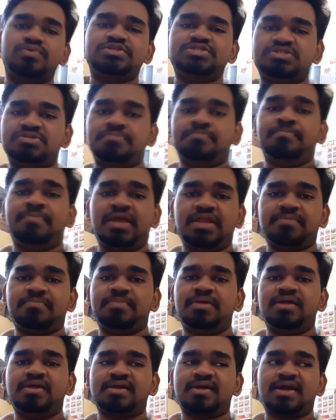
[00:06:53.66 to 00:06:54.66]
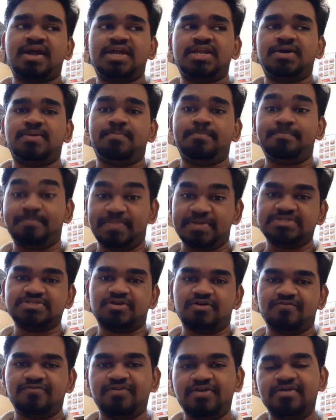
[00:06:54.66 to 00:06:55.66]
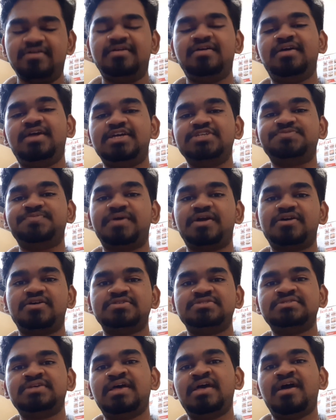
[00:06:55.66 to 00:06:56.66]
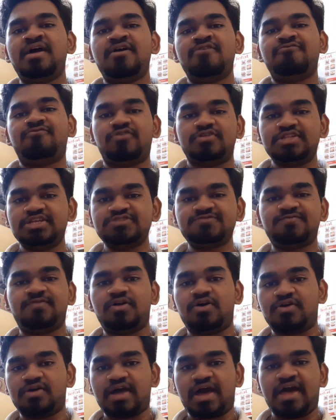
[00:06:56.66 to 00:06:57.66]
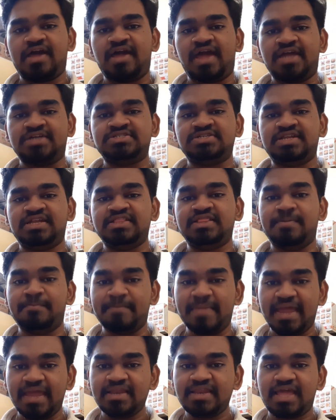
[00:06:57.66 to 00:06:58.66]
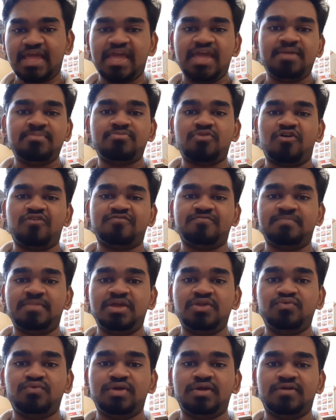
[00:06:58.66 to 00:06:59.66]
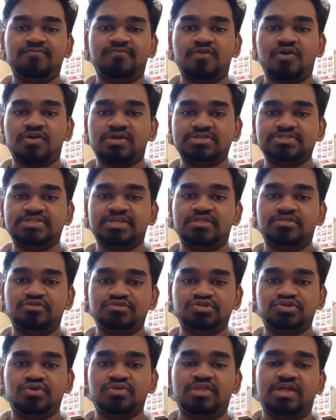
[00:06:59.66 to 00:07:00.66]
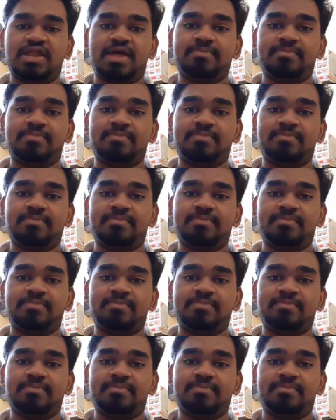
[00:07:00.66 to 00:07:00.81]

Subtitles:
which made me kind of piss off is because for this vlog, the main aim of me doing vlog is that to show that